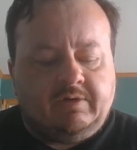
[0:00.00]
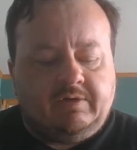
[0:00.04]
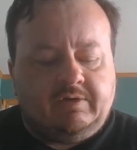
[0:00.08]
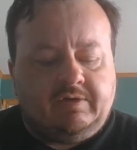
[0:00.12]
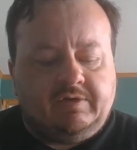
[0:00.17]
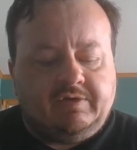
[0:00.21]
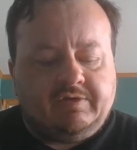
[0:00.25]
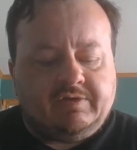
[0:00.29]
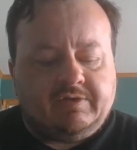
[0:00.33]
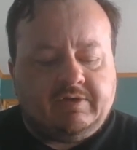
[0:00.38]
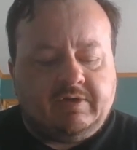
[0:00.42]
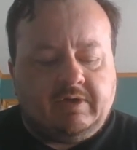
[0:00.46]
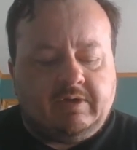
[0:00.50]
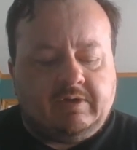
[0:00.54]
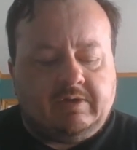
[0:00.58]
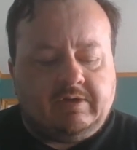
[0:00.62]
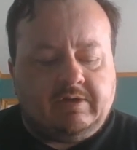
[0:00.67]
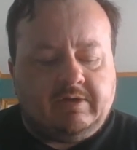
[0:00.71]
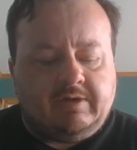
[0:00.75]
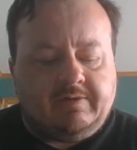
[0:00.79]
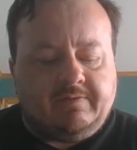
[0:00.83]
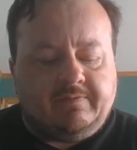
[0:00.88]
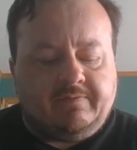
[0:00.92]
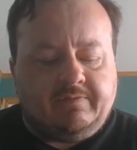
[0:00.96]
he's got
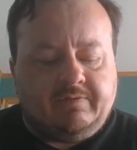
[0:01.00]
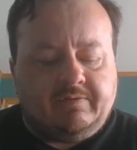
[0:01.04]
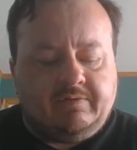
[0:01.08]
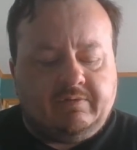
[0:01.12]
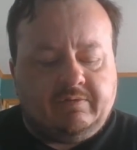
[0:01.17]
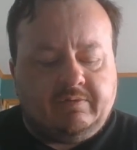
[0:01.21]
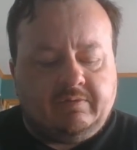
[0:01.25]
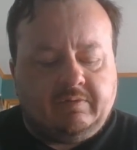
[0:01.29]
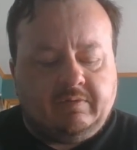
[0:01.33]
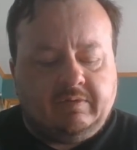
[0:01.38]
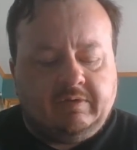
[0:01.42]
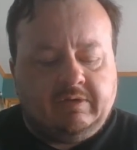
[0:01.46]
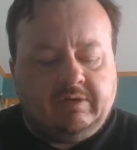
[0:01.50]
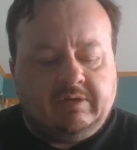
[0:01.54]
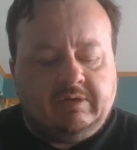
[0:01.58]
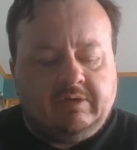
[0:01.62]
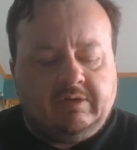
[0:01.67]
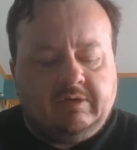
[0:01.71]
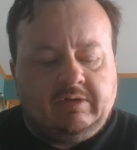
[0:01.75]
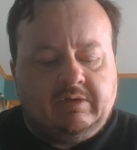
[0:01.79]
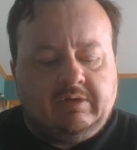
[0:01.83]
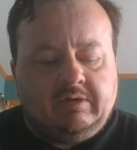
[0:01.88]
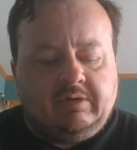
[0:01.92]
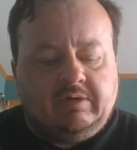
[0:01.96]
left.
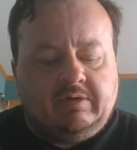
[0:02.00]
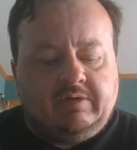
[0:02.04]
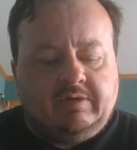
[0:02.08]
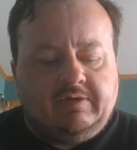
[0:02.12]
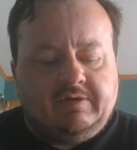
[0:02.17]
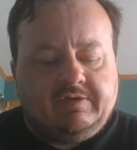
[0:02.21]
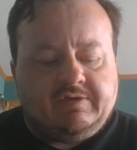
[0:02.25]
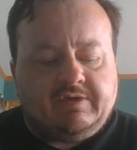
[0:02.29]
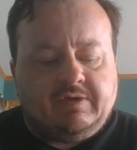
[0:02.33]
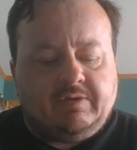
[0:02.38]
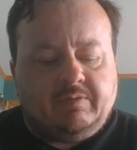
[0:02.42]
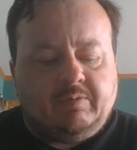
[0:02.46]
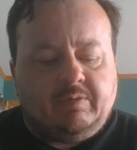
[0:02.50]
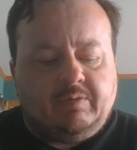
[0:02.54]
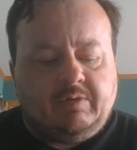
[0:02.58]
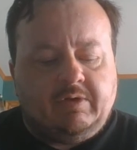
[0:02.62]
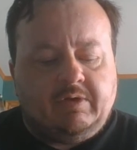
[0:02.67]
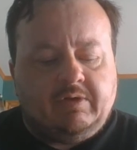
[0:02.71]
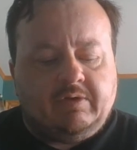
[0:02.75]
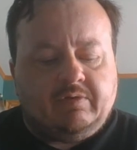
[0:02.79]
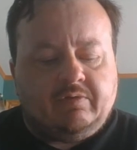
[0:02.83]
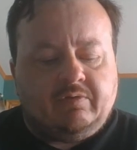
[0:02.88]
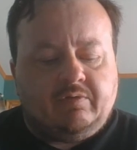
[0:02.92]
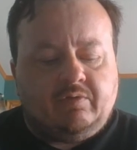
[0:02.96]
He's
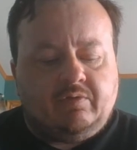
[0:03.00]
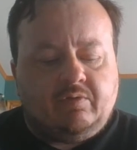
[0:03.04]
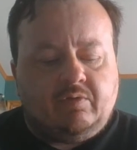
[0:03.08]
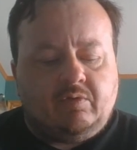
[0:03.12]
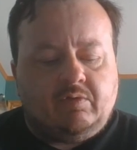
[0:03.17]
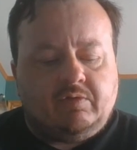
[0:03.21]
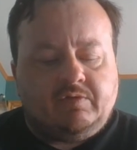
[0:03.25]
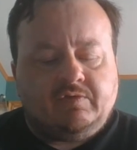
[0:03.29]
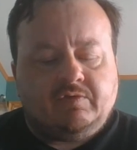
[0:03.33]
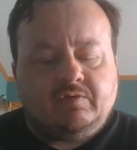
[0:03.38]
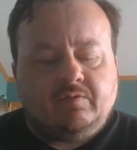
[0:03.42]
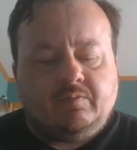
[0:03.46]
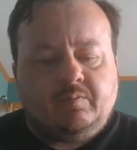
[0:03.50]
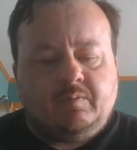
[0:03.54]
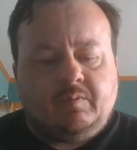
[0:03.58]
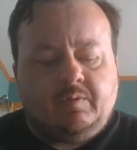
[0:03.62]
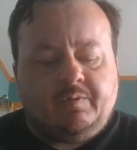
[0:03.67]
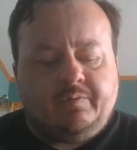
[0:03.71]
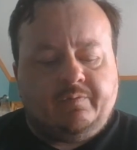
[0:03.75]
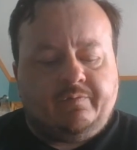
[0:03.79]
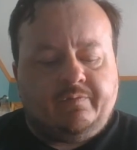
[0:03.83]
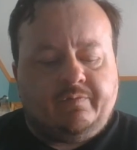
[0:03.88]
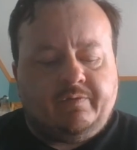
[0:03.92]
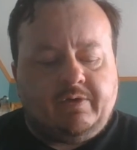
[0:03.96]
anyway a tall
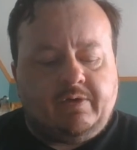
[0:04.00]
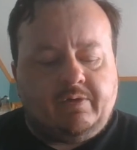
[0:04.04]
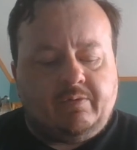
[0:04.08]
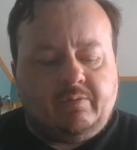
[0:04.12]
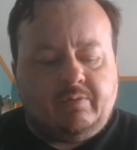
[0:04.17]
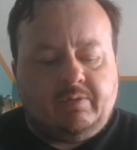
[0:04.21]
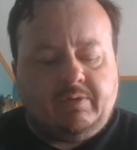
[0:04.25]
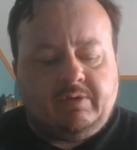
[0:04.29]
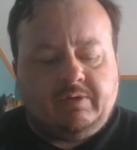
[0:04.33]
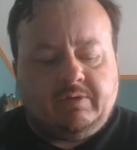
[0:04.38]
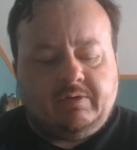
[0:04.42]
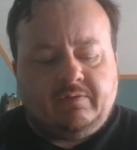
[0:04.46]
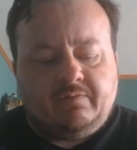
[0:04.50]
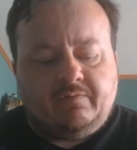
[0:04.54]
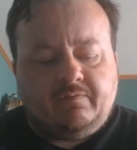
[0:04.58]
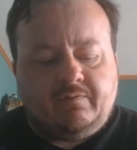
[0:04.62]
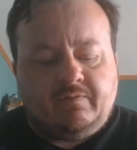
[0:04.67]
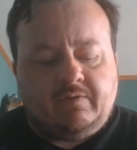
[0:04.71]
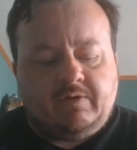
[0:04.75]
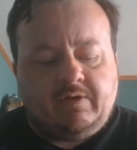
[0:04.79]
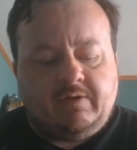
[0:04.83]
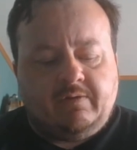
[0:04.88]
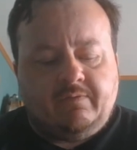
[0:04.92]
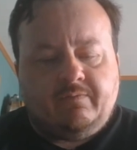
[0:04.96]
super featherweight,
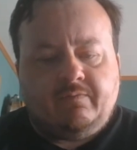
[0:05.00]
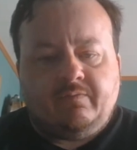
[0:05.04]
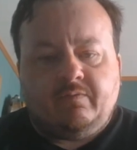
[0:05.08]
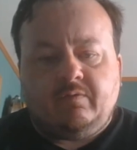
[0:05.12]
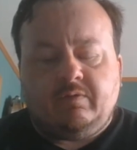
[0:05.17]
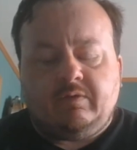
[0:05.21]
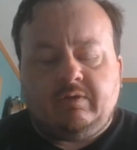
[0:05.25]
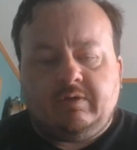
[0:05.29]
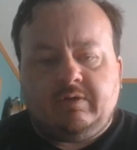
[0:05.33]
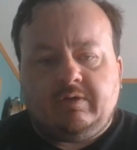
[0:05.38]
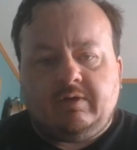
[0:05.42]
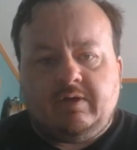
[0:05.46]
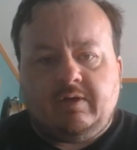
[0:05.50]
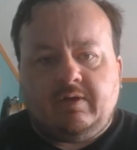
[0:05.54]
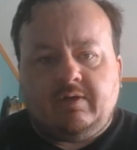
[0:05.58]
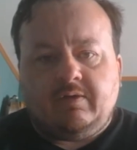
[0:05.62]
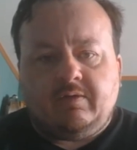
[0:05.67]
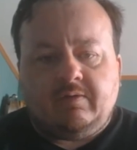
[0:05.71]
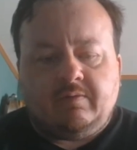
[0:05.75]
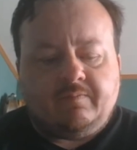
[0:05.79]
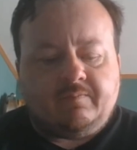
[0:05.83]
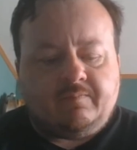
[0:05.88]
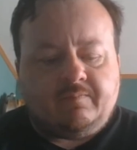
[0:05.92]
5'10",